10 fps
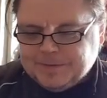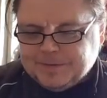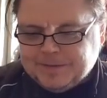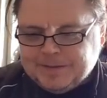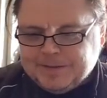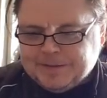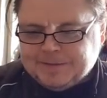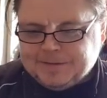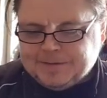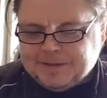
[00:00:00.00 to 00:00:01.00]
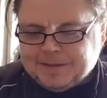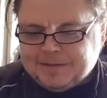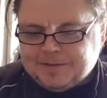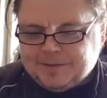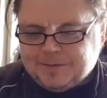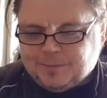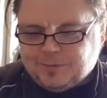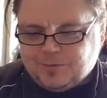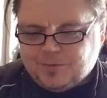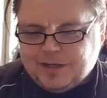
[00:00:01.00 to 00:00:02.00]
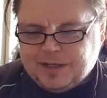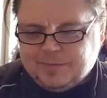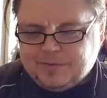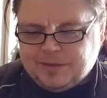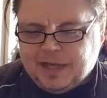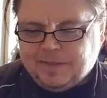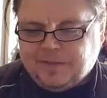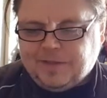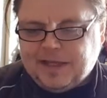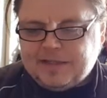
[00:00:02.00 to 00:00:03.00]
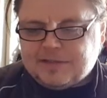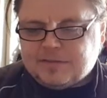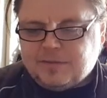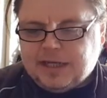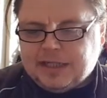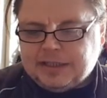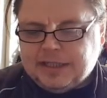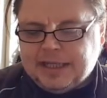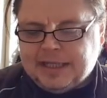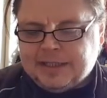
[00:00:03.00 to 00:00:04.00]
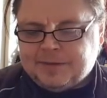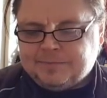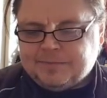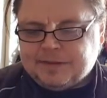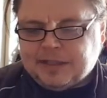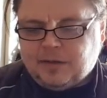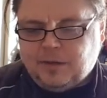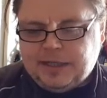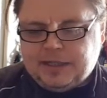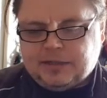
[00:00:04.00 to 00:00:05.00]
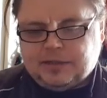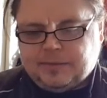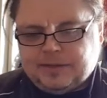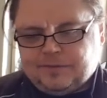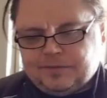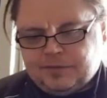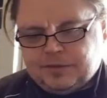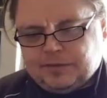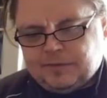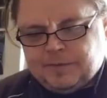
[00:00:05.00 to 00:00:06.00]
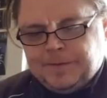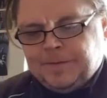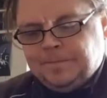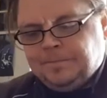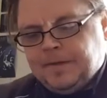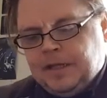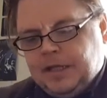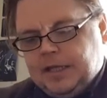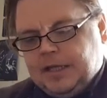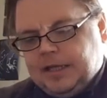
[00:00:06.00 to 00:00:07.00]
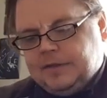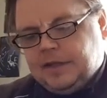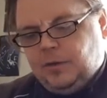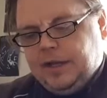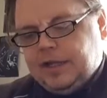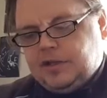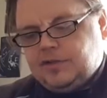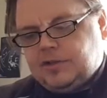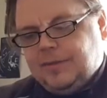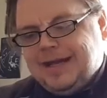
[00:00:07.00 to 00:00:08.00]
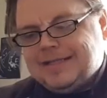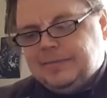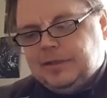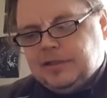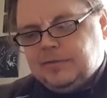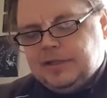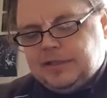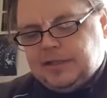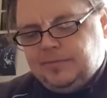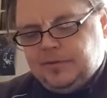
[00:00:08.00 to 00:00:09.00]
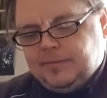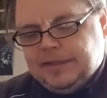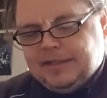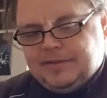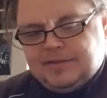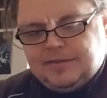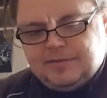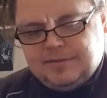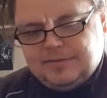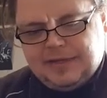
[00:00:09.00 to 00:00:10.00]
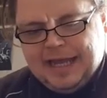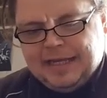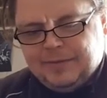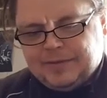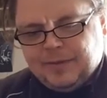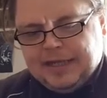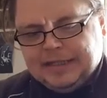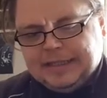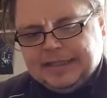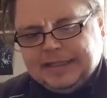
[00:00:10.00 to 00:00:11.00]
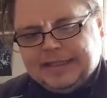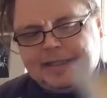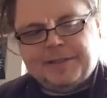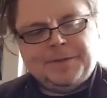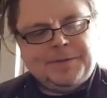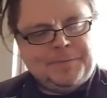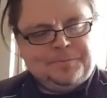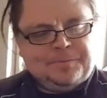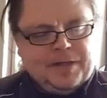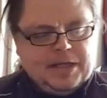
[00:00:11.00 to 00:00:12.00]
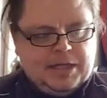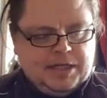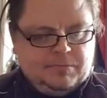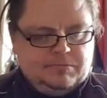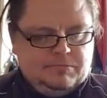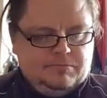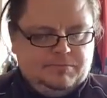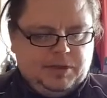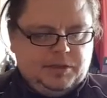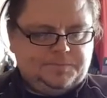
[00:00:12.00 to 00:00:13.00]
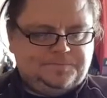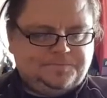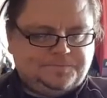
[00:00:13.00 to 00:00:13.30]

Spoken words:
Yeah, he can do pretty much. And the thing is, as well, they're quite. Oh no, I'm not wrong. They're quite customizable as well, so you can put them in any which way you like. But